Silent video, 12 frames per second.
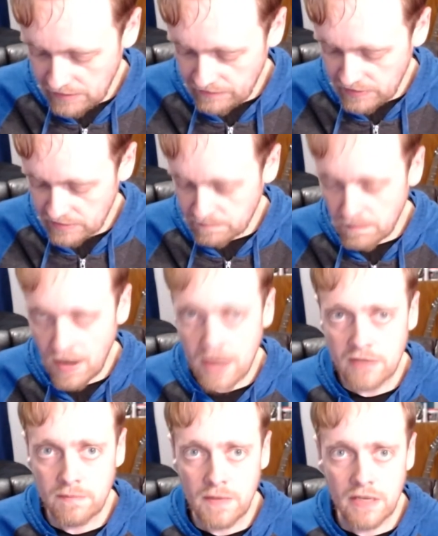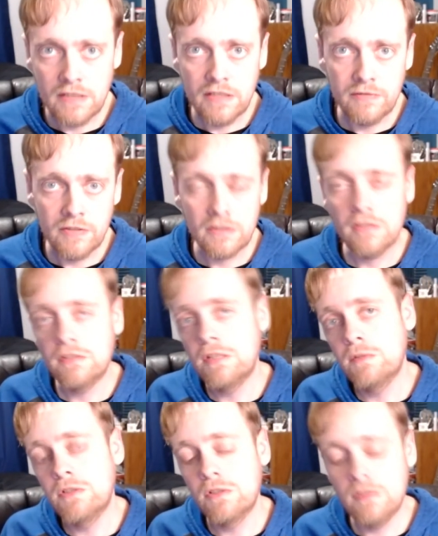these mics make a difference because he
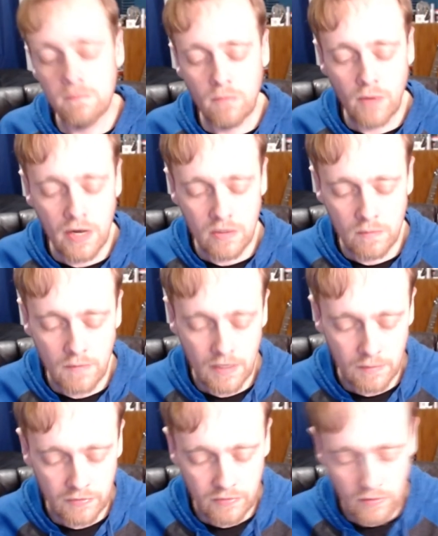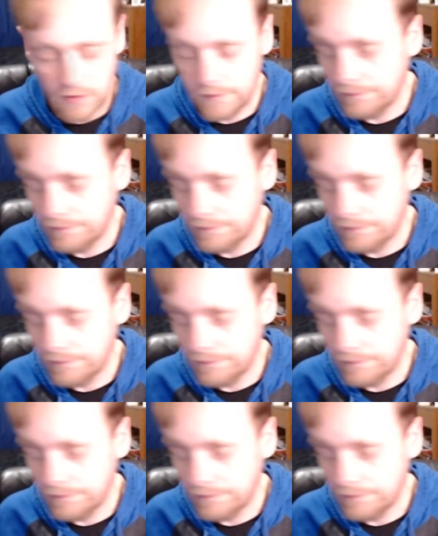was using random mic before.